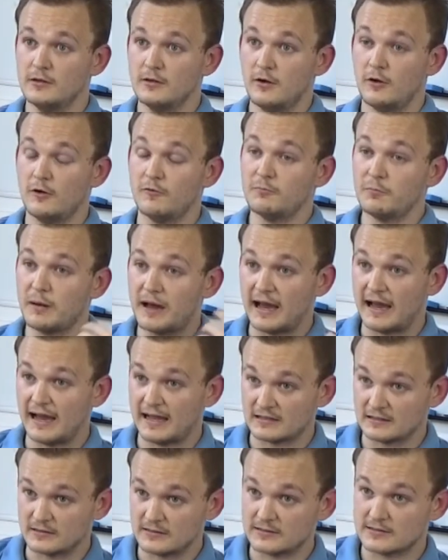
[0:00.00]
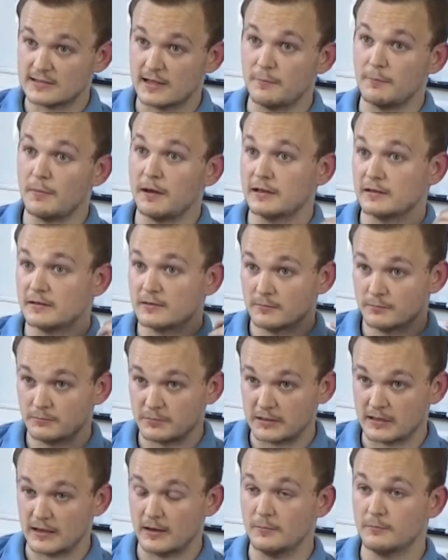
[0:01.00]
of patterns that might
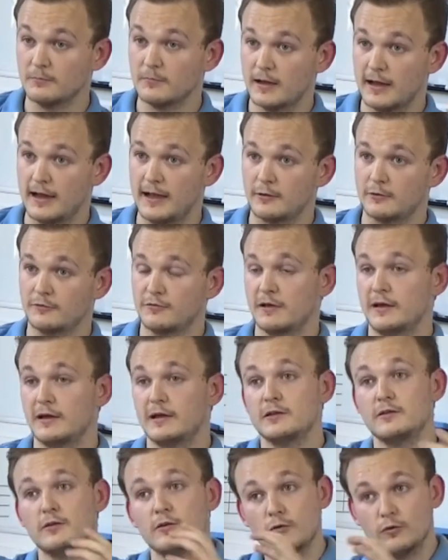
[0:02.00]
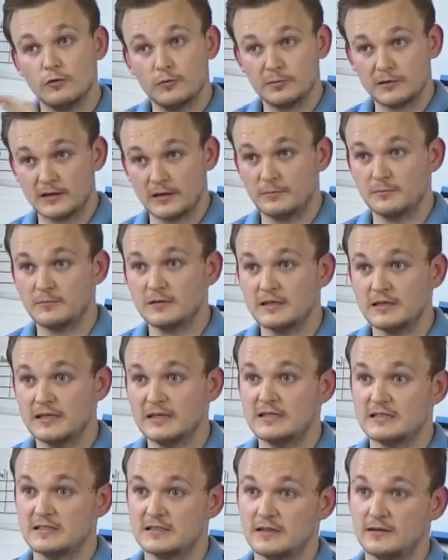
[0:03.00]
become aggravated or become
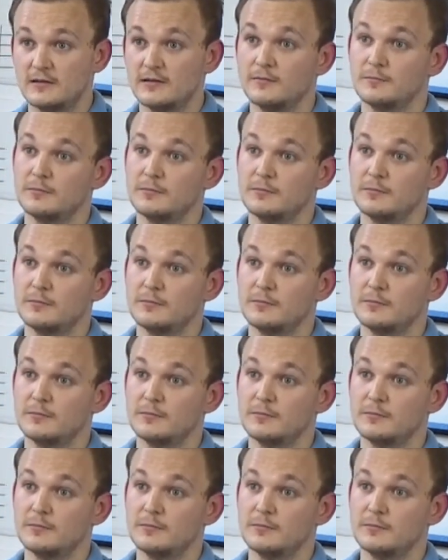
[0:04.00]
easier,